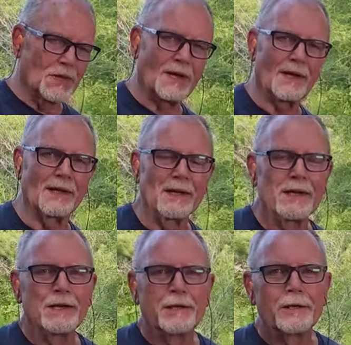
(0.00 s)
high,
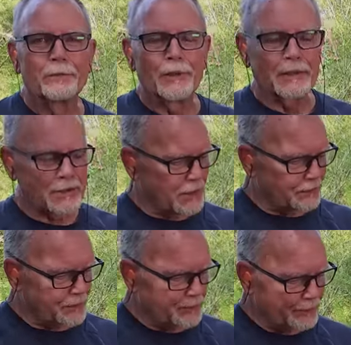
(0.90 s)
but uh,
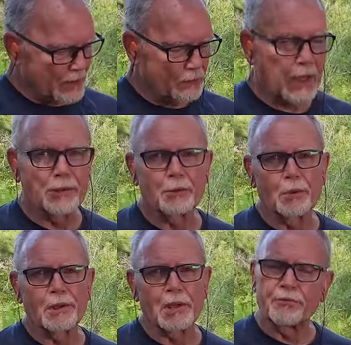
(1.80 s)
wow, it
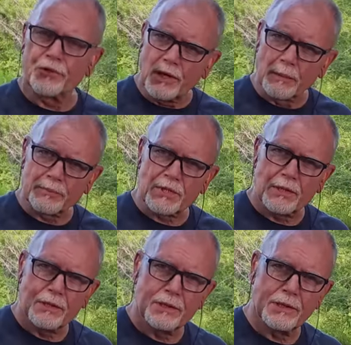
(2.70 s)
really thumps.
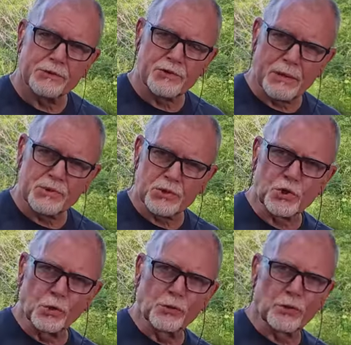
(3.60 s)
It thumps the
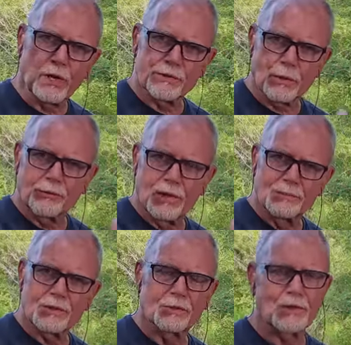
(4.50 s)
shoulder. It also
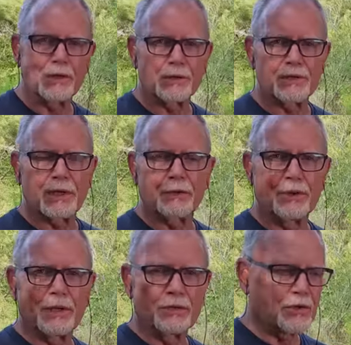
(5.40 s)
thumps those targets
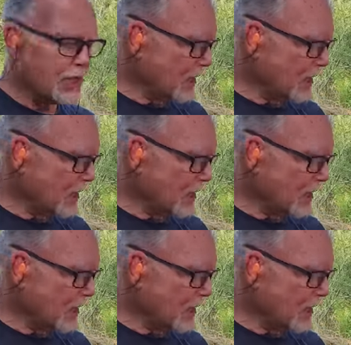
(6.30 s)
downrange.